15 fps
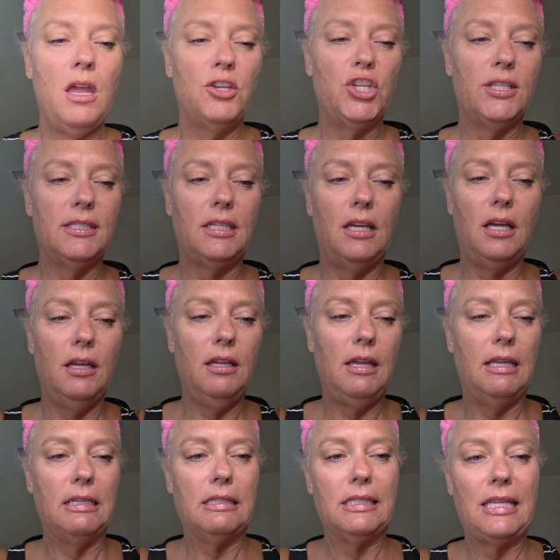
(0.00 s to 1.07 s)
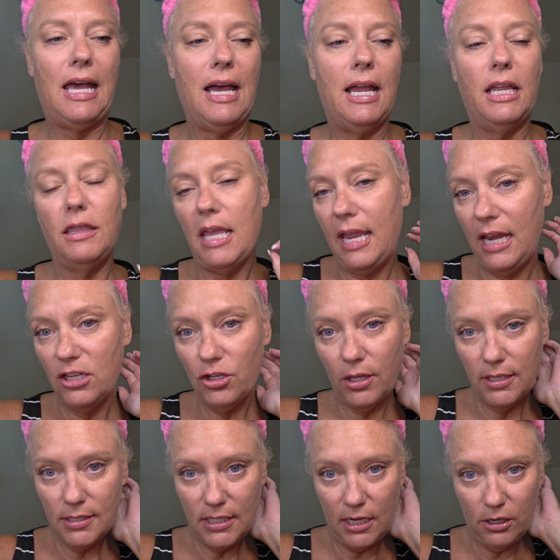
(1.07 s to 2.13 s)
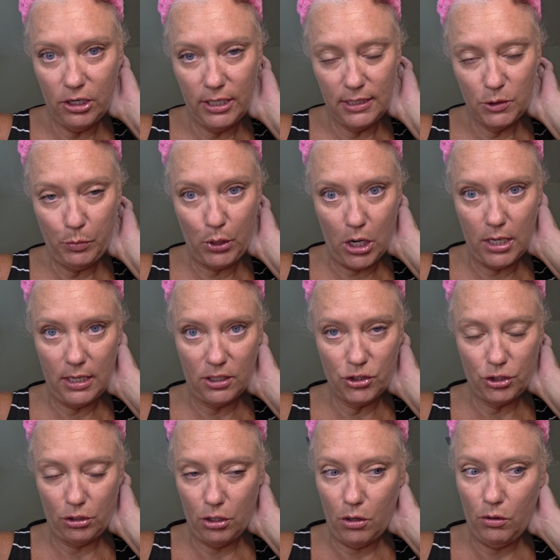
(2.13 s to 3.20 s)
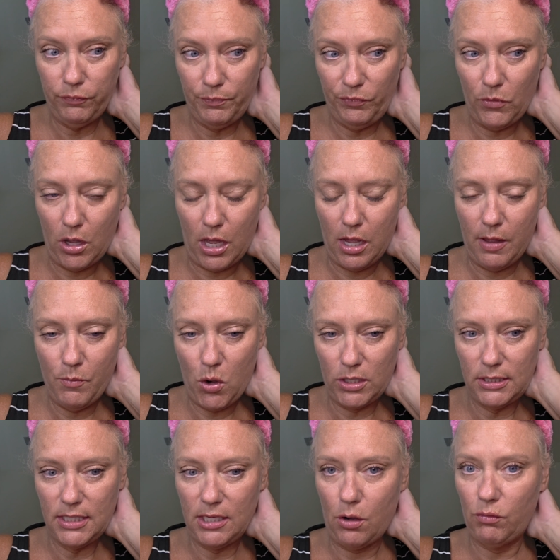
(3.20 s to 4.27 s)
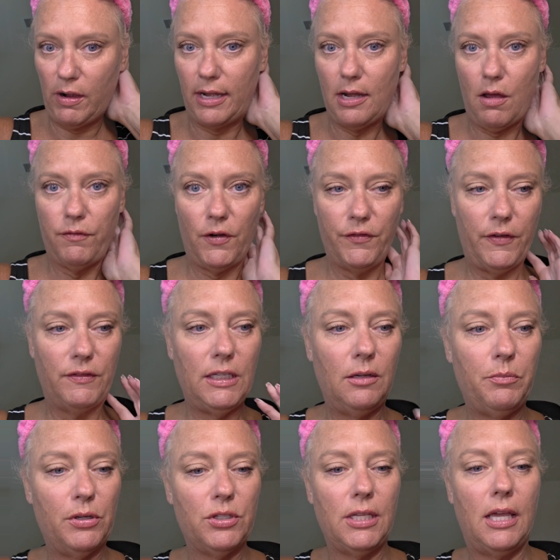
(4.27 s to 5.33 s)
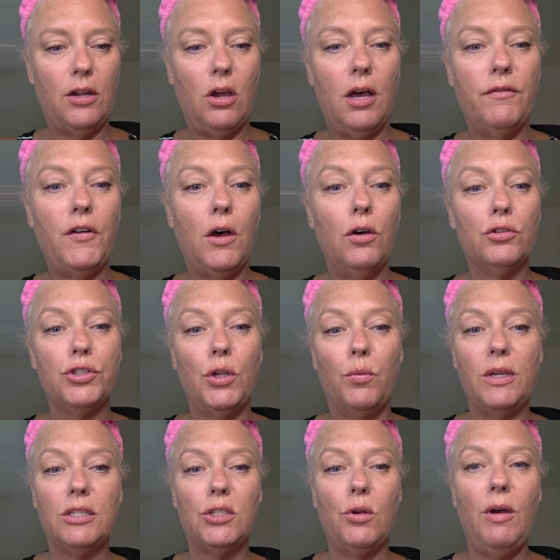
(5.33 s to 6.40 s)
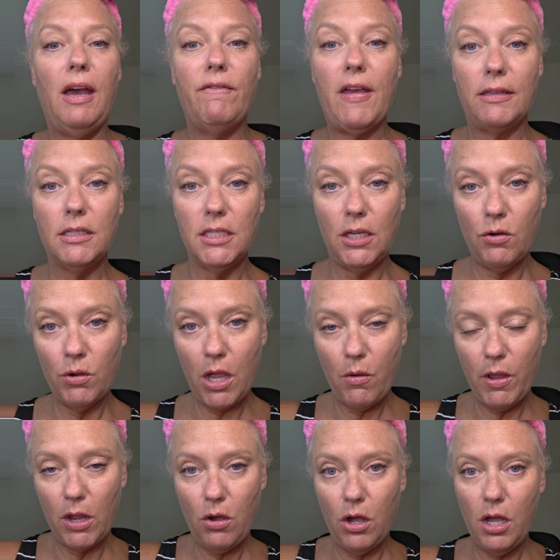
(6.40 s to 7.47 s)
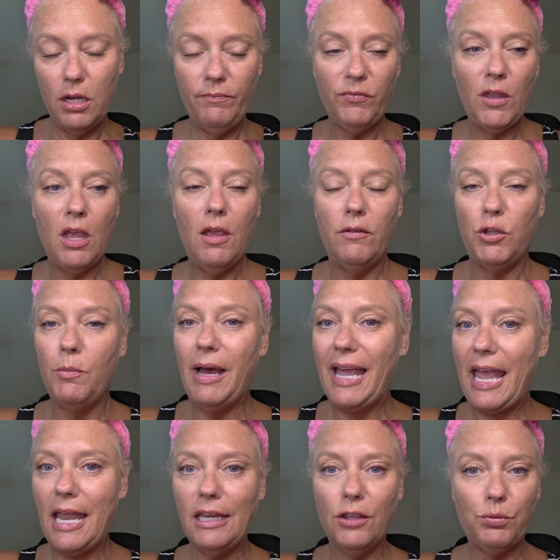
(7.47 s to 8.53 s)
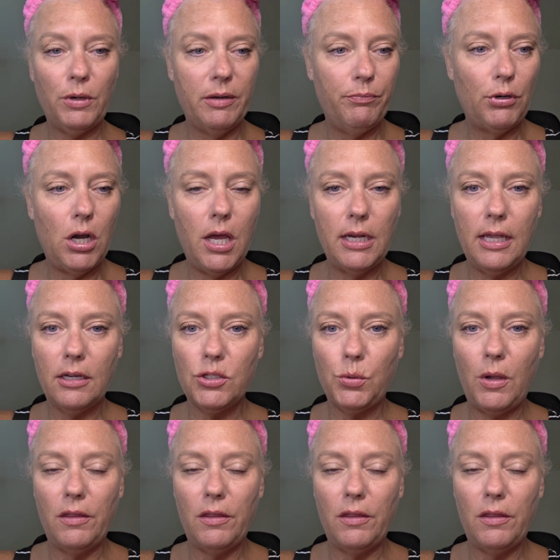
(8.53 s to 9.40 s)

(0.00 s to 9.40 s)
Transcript: Just an aside, the Ageless series products are all on sale right now for 15% off. Also, we still have that sale going on. You buy any 3 products,